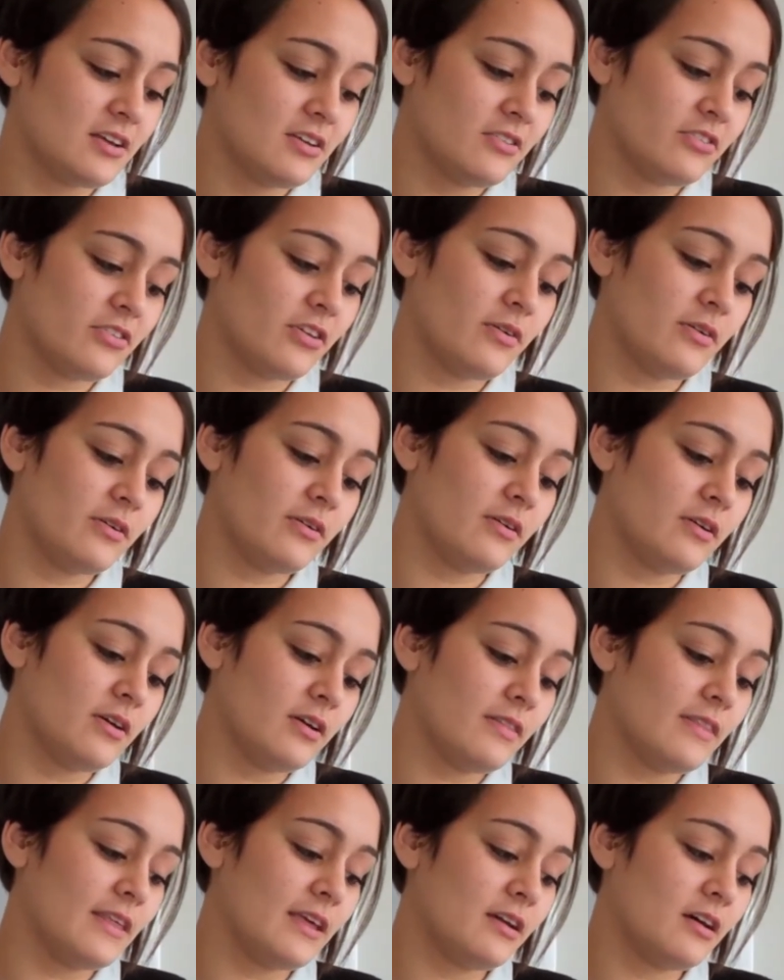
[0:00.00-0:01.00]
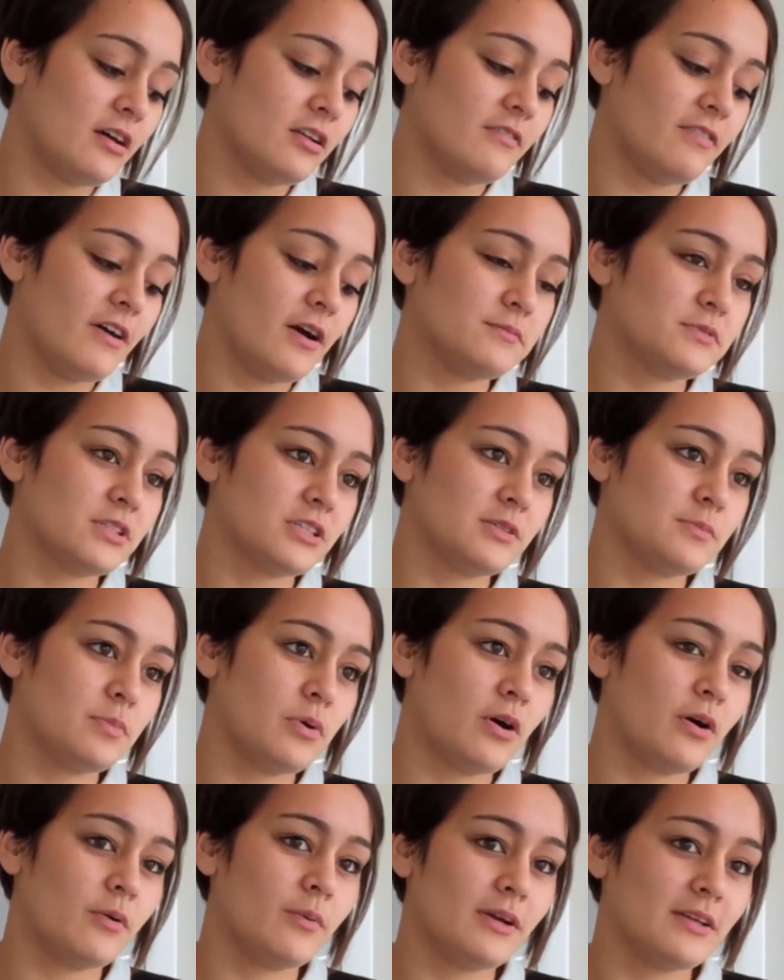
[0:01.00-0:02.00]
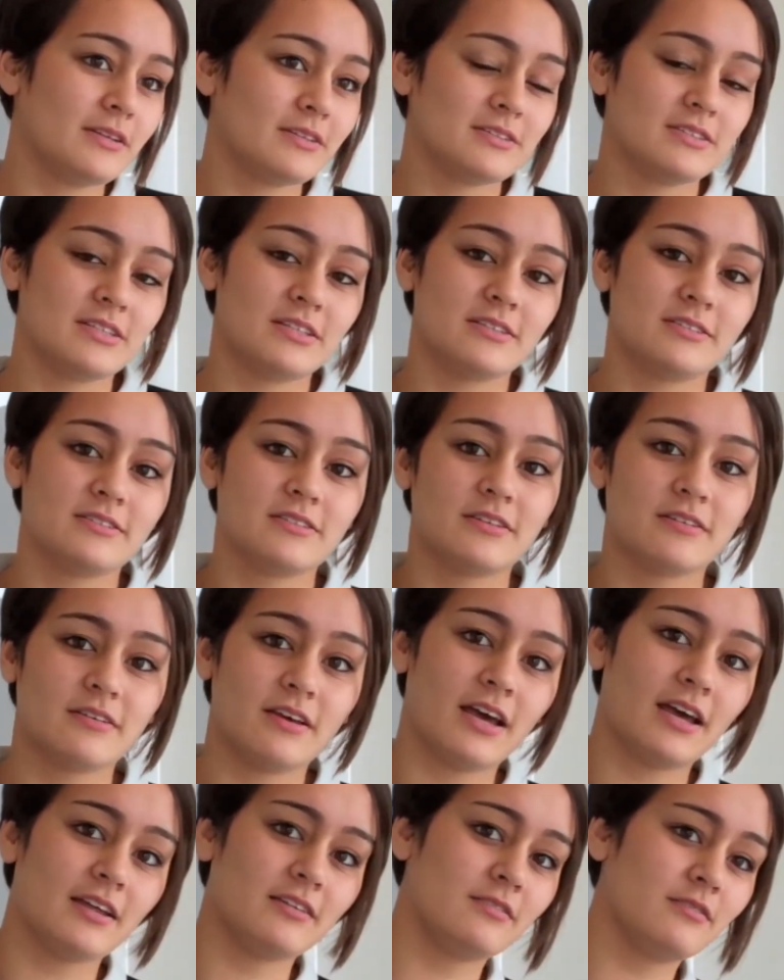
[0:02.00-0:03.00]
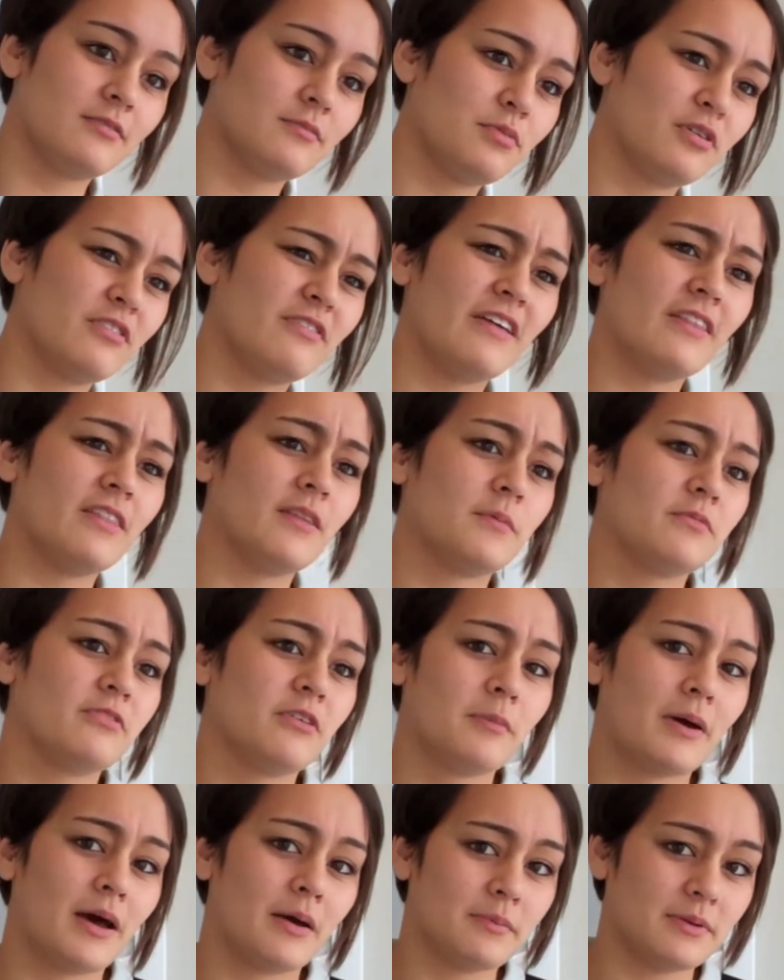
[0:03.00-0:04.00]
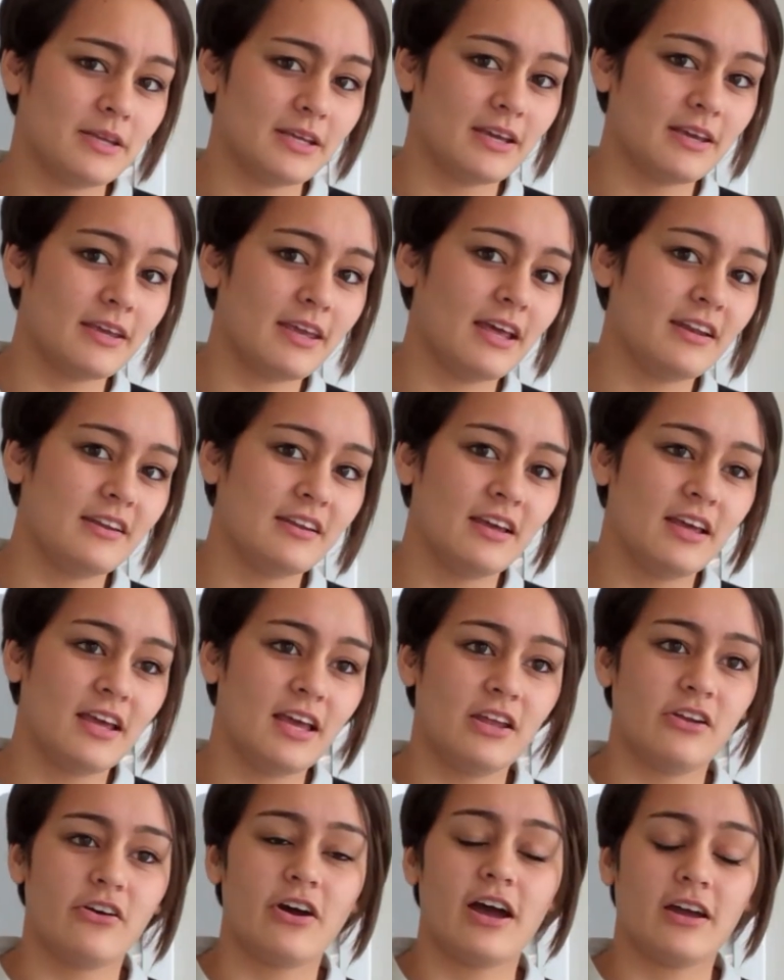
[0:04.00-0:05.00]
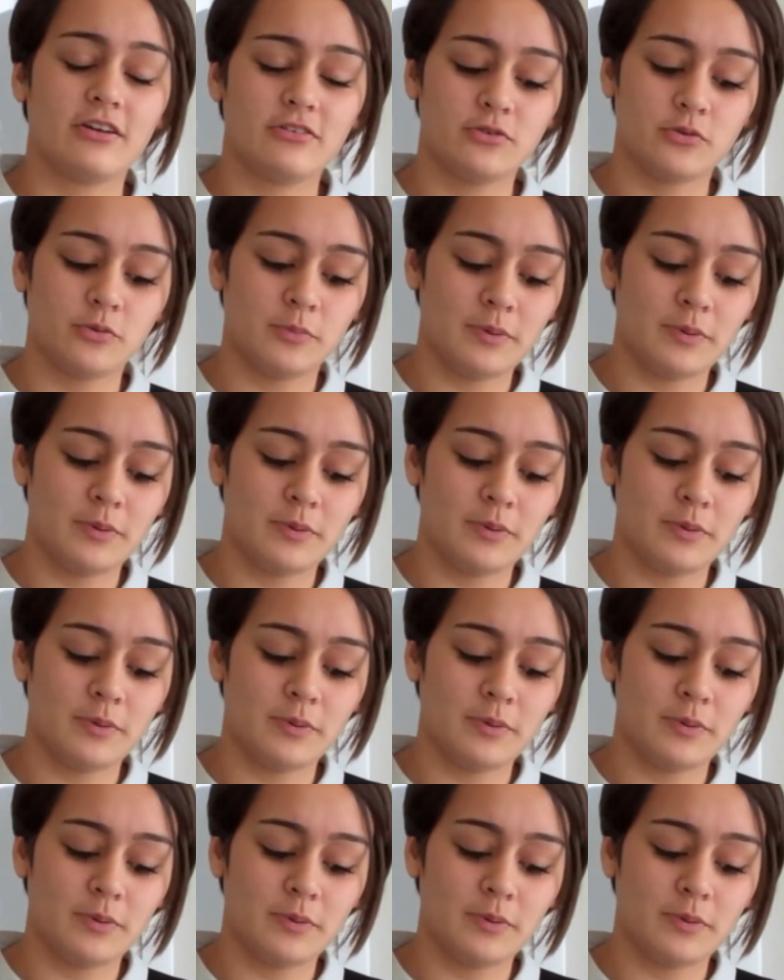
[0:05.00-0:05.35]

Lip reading: So they kind of helped us spot our weaknesses and prevent them from happening again in our actual